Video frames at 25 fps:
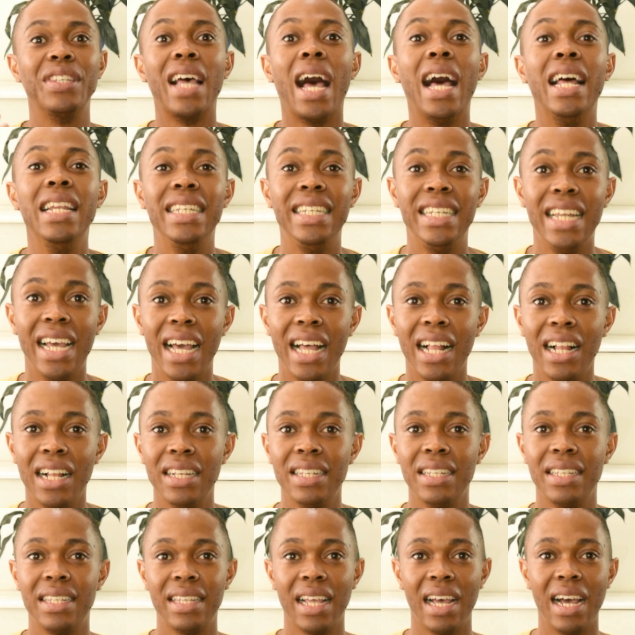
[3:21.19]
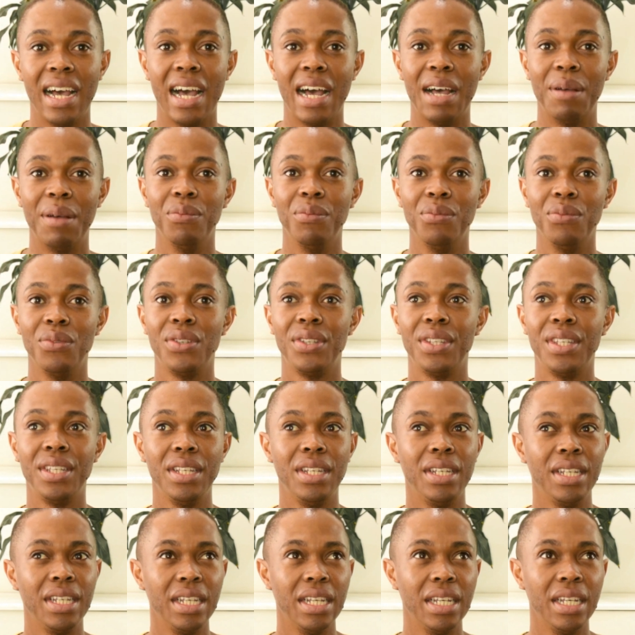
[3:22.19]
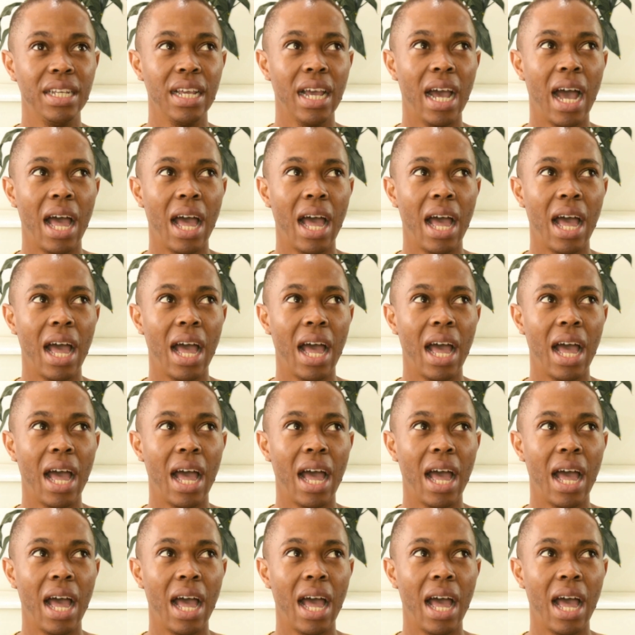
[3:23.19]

Adele's CD.